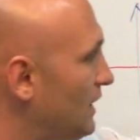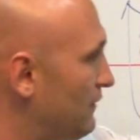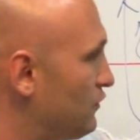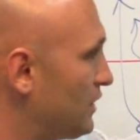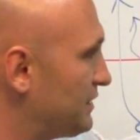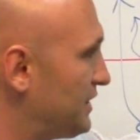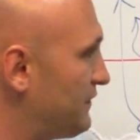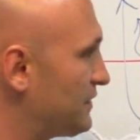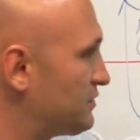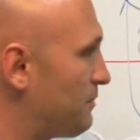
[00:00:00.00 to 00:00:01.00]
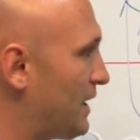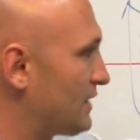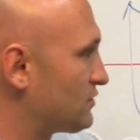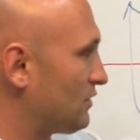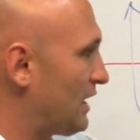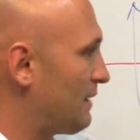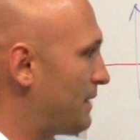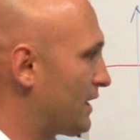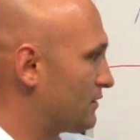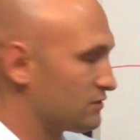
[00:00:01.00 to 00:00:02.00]
If you got defensive backs or
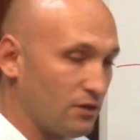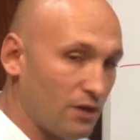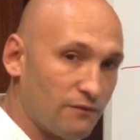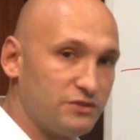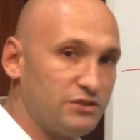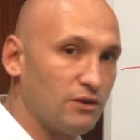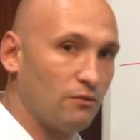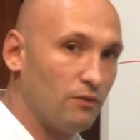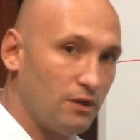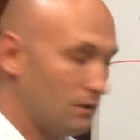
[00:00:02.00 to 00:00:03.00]
linebackers in cover zero